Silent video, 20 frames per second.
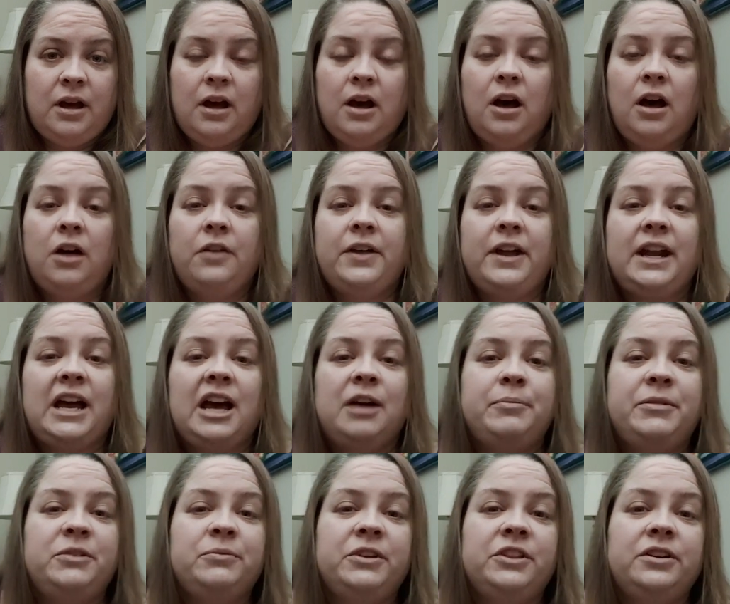All that
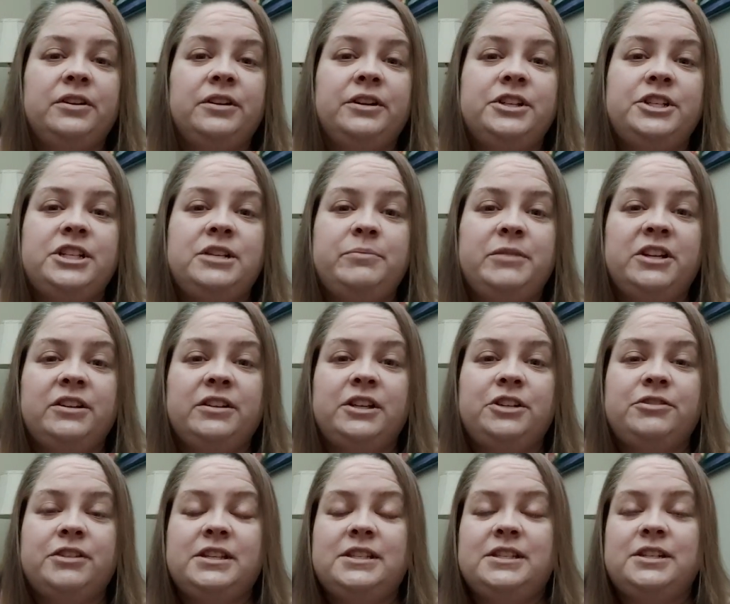happened with her is she merely
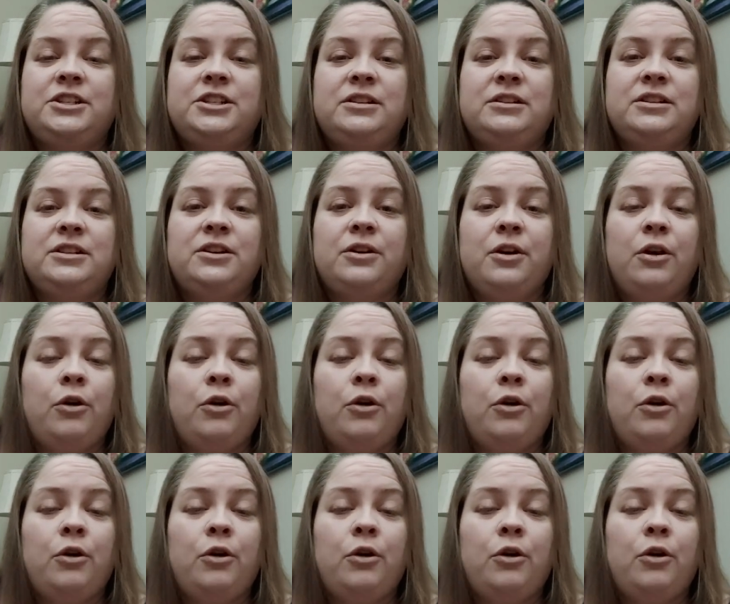transitioned